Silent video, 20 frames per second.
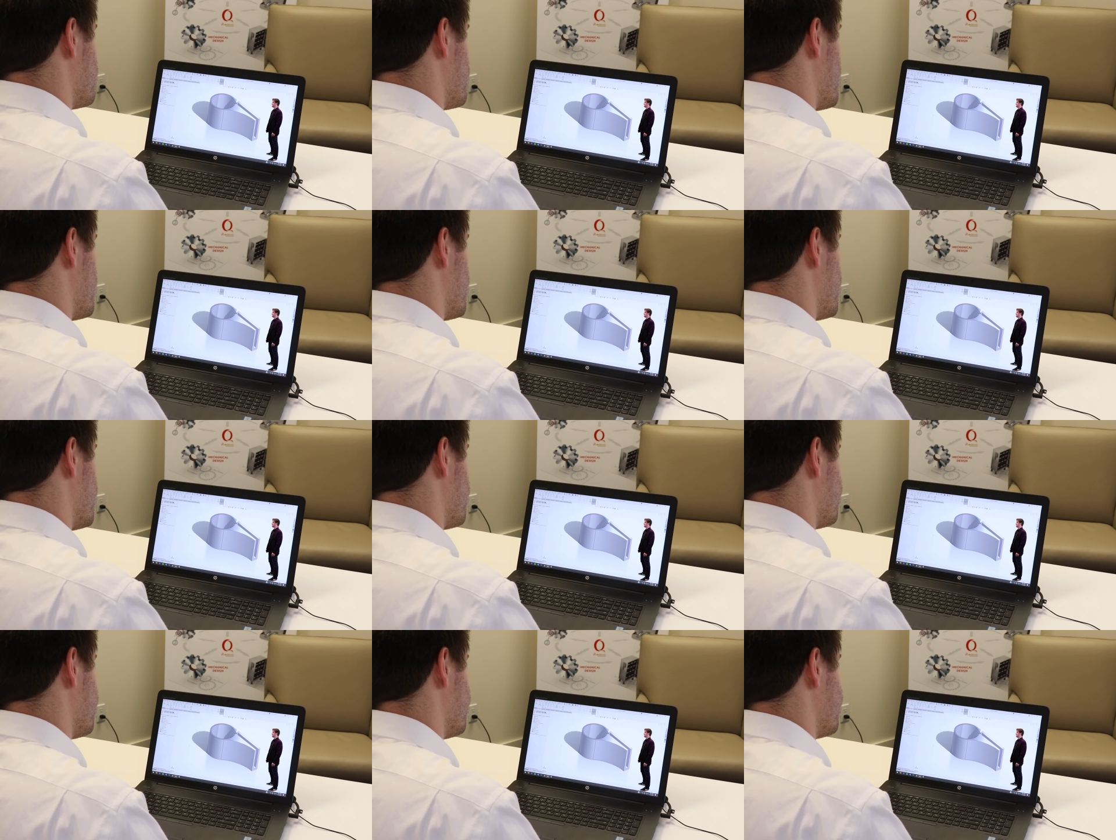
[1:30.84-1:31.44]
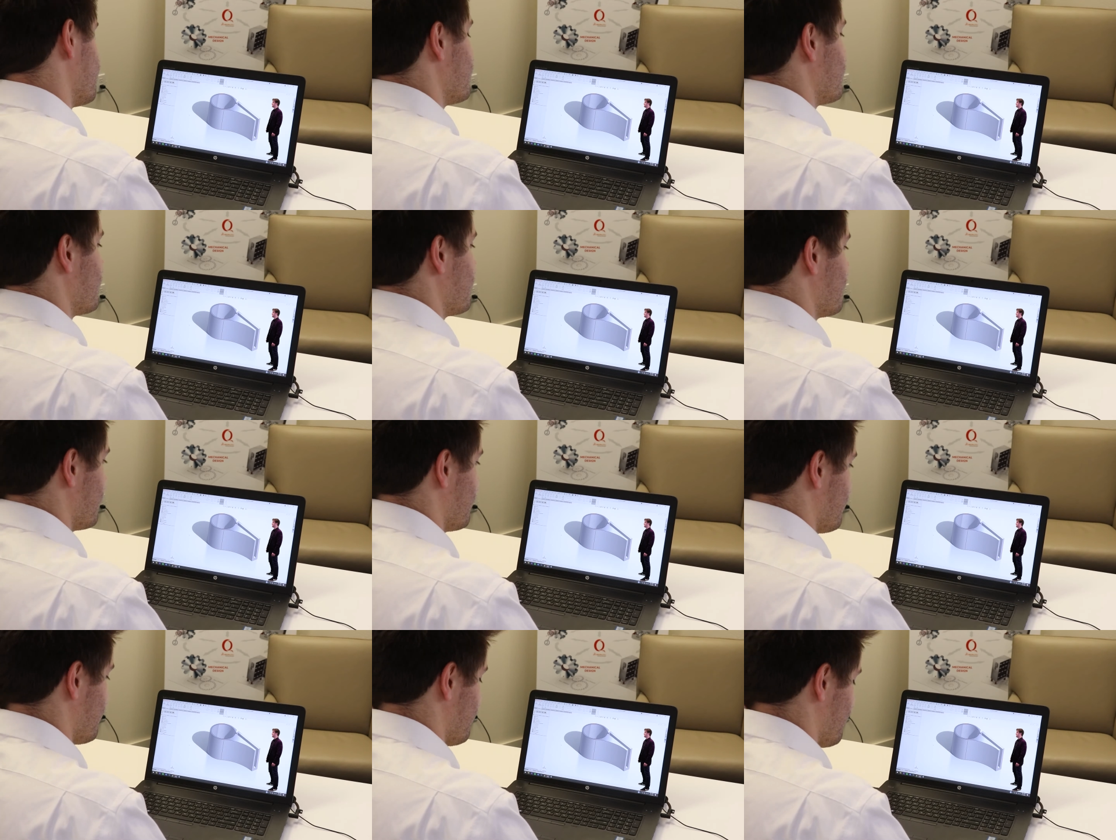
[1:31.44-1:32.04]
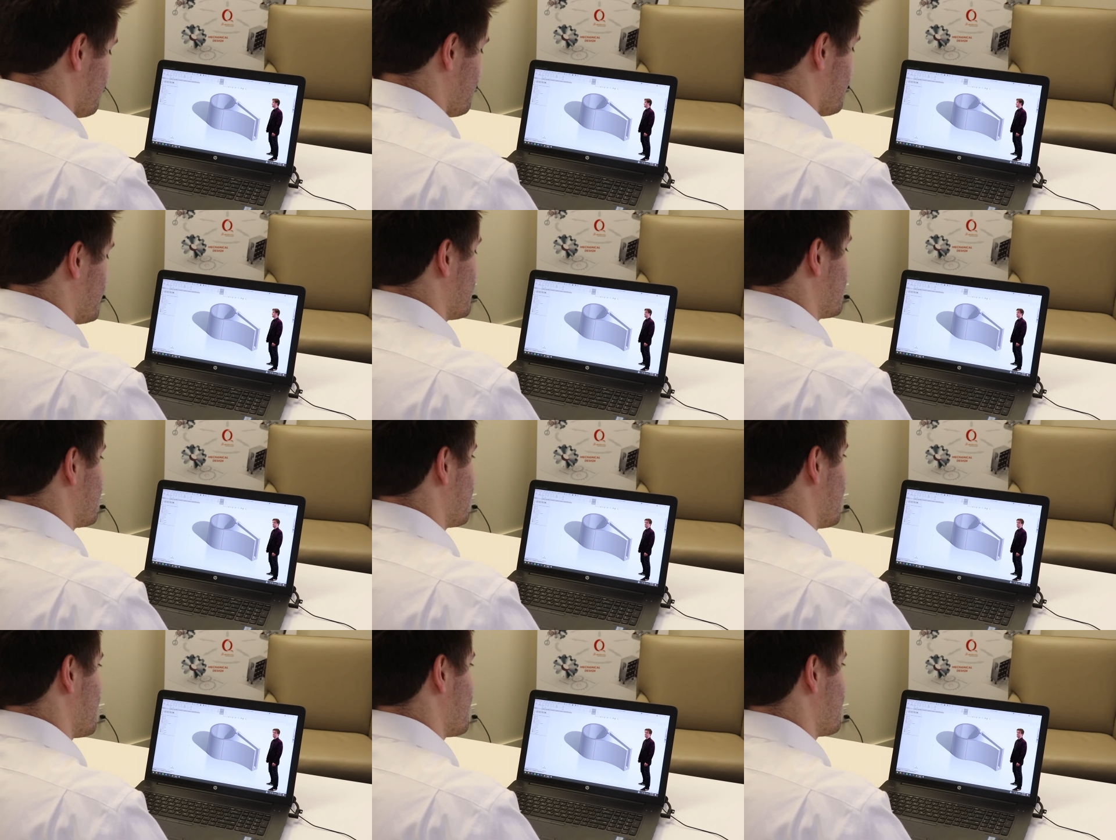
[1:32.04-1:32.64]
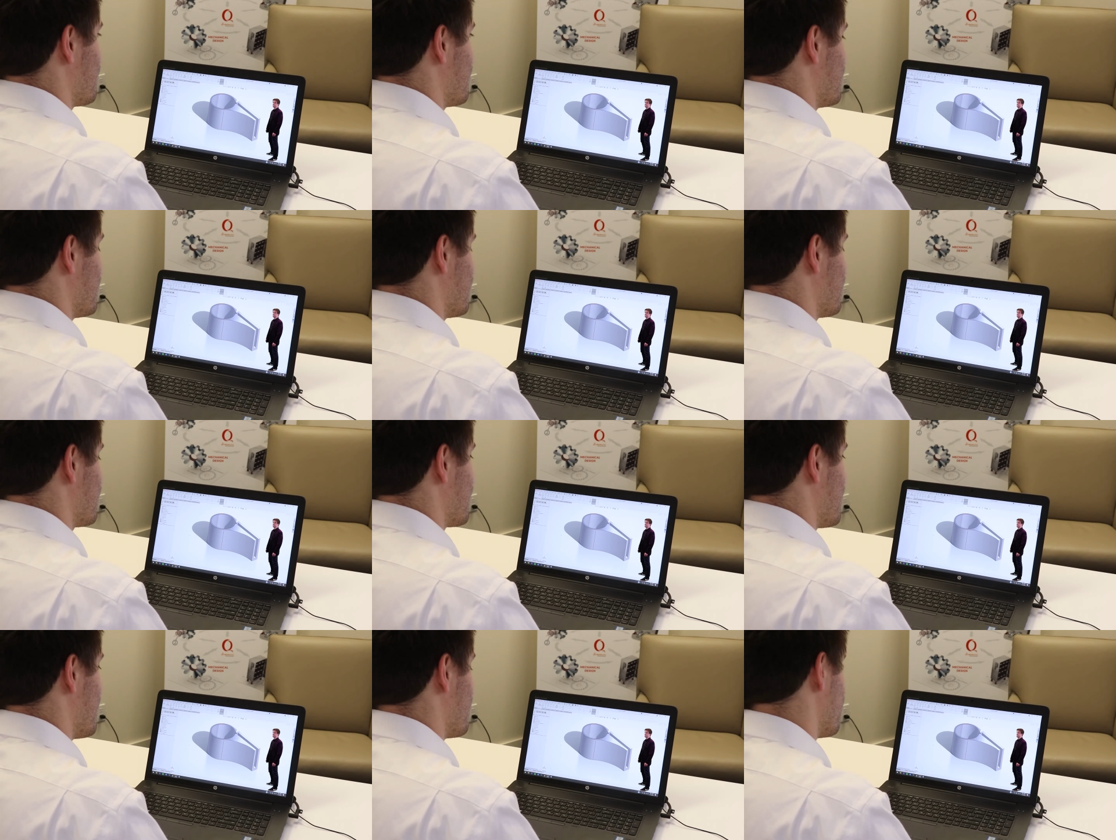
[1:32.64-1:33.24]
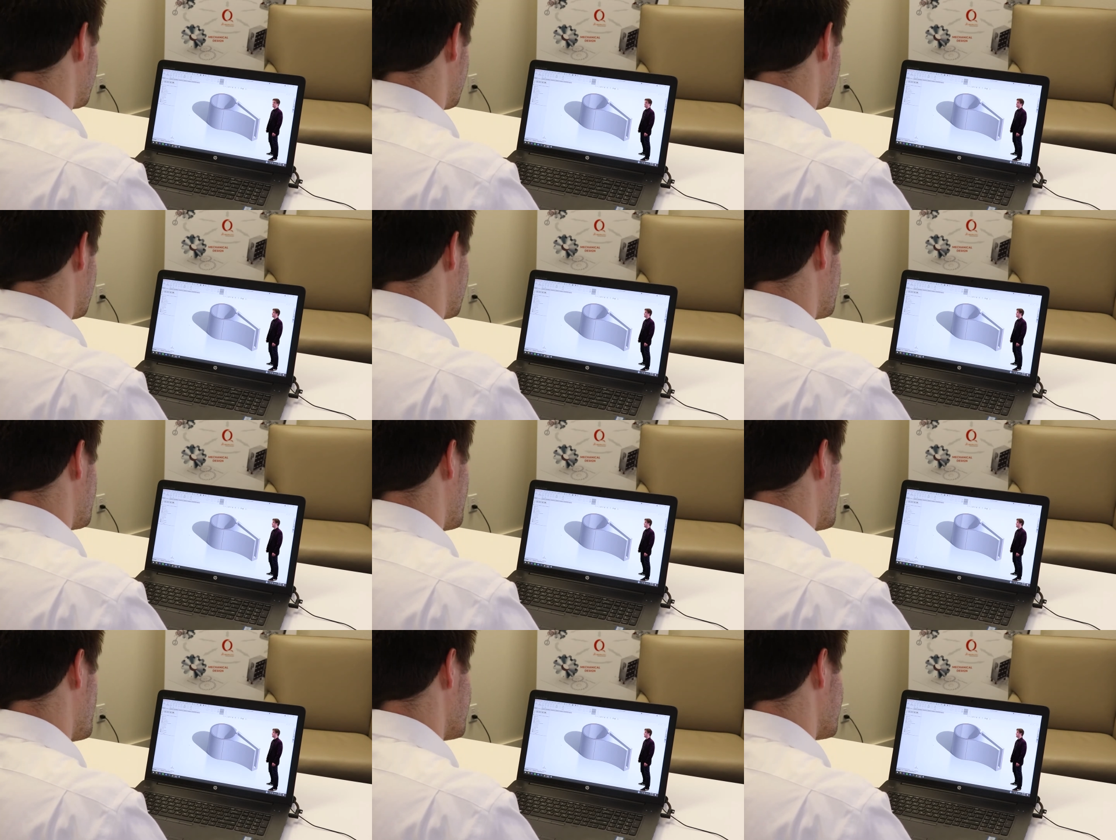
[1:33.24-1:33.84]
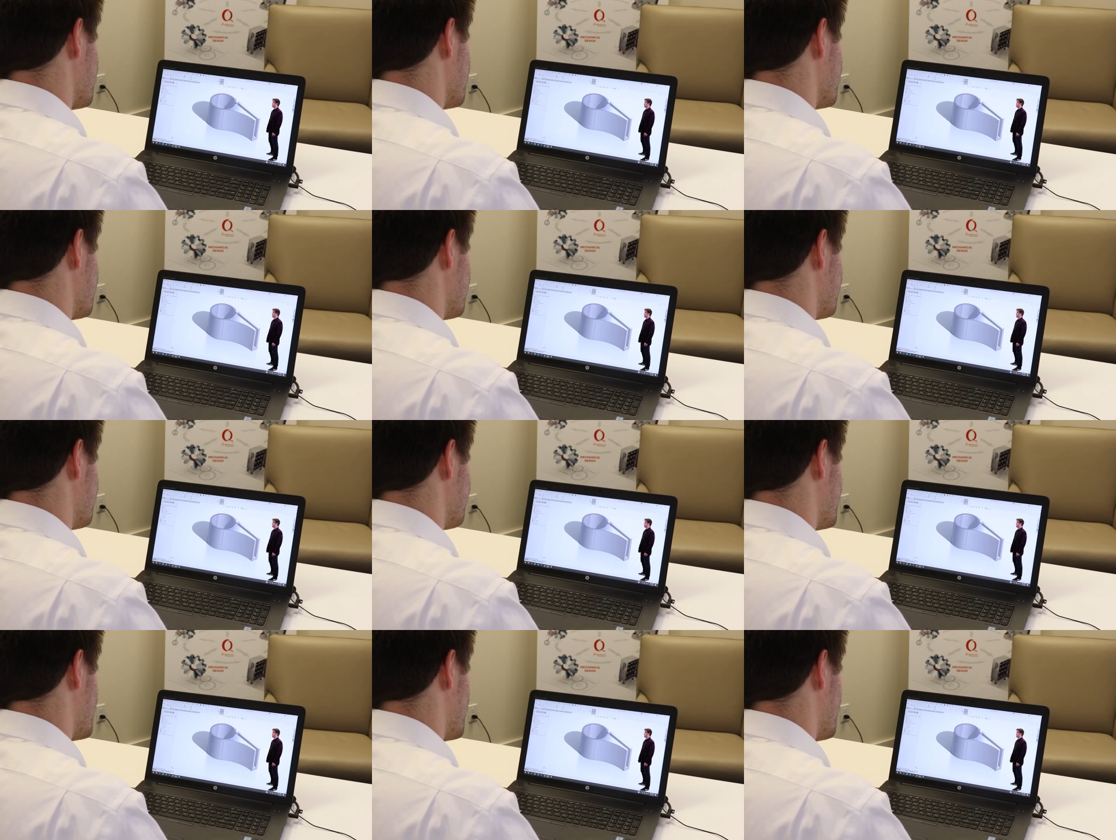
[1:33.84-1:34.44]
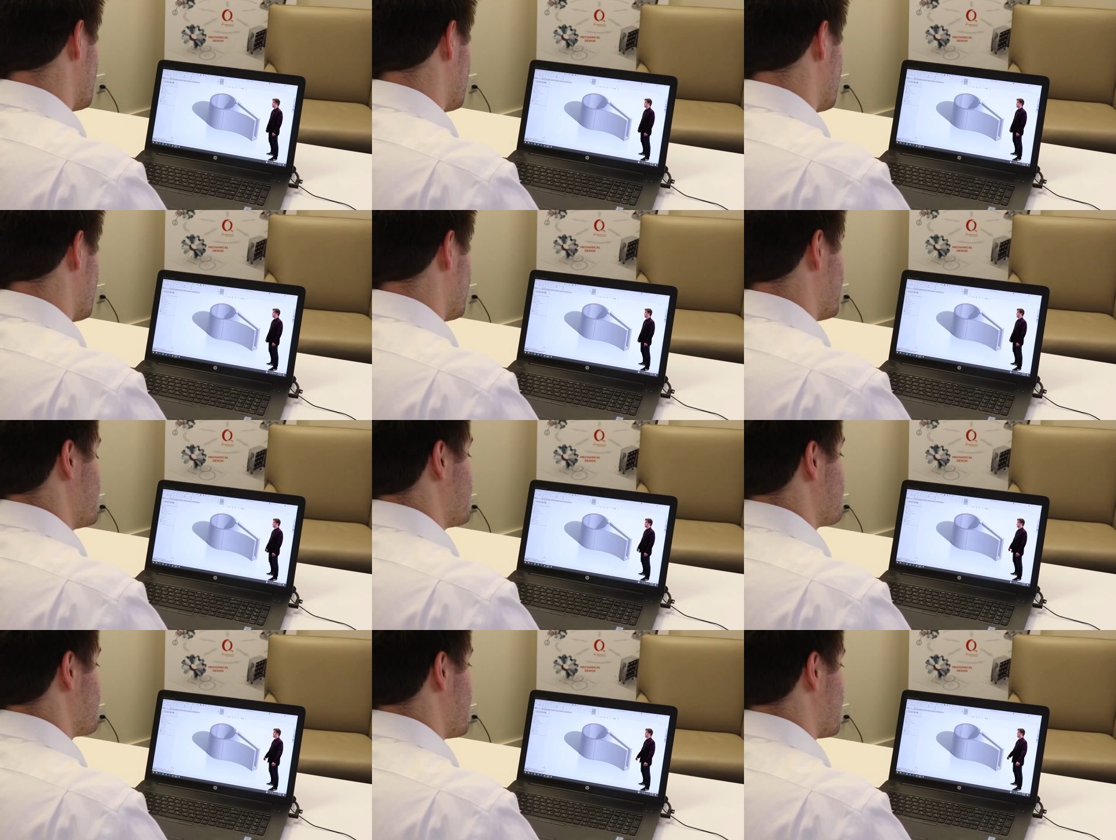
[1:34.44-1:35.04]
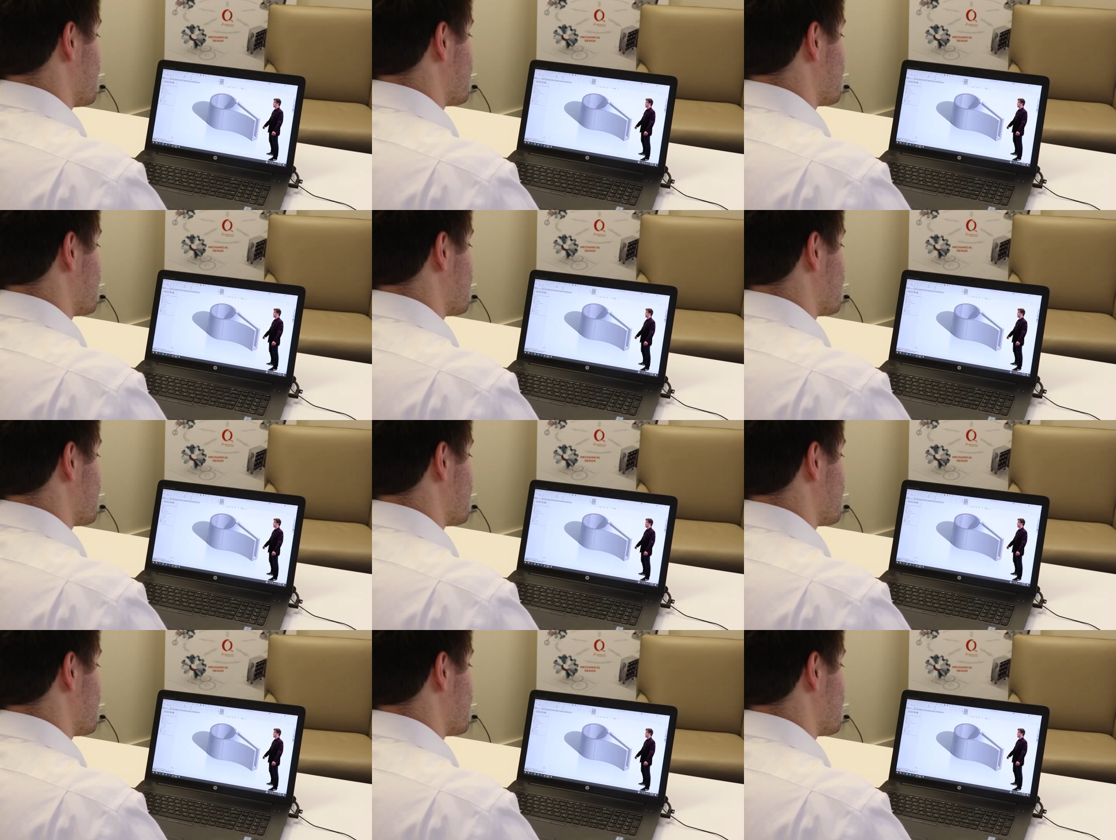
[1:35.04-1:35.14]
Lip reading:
[unreadable: no face in view]